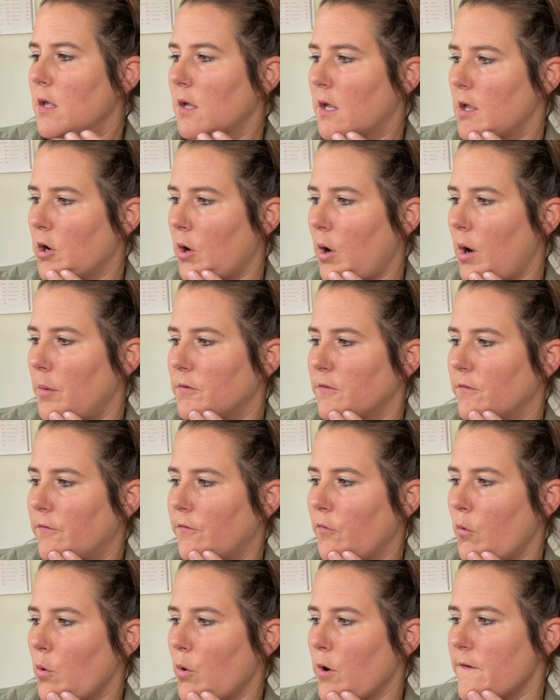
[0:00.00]
Can grow up to
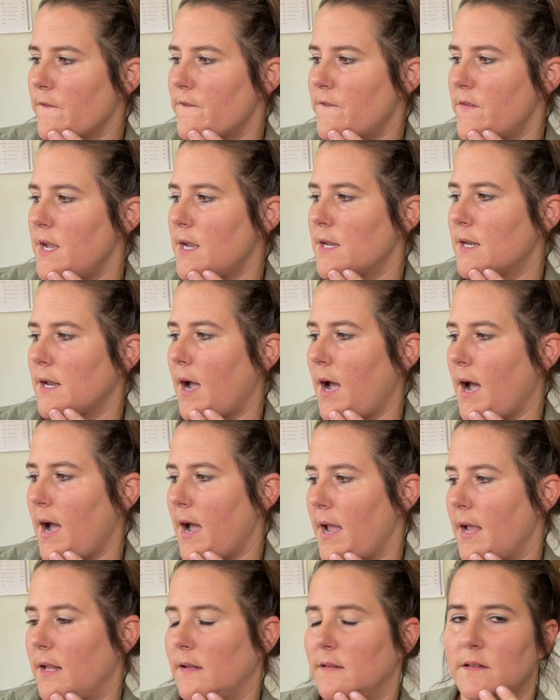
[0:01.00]
4 feet in
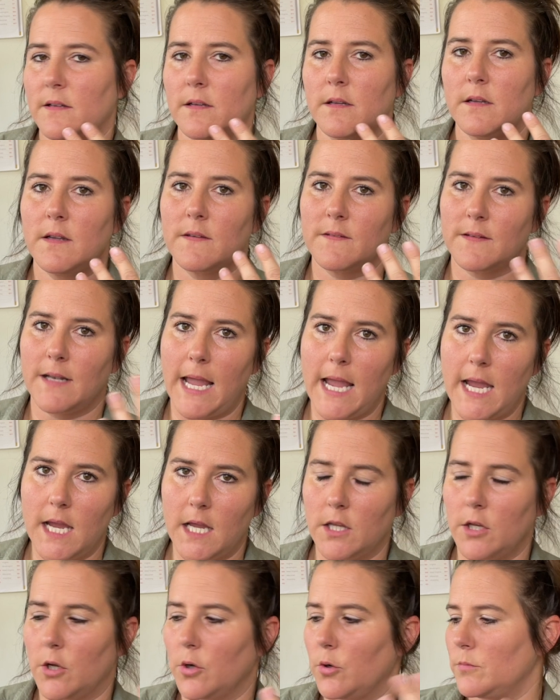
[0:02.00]
height. It's an
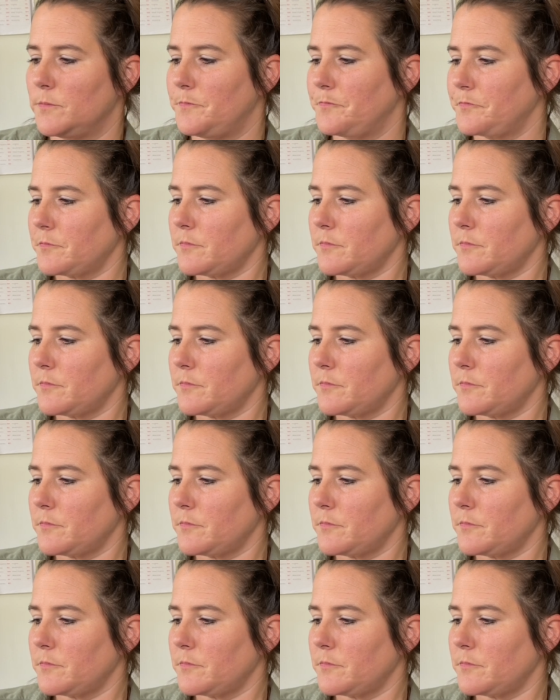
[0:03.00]
annual.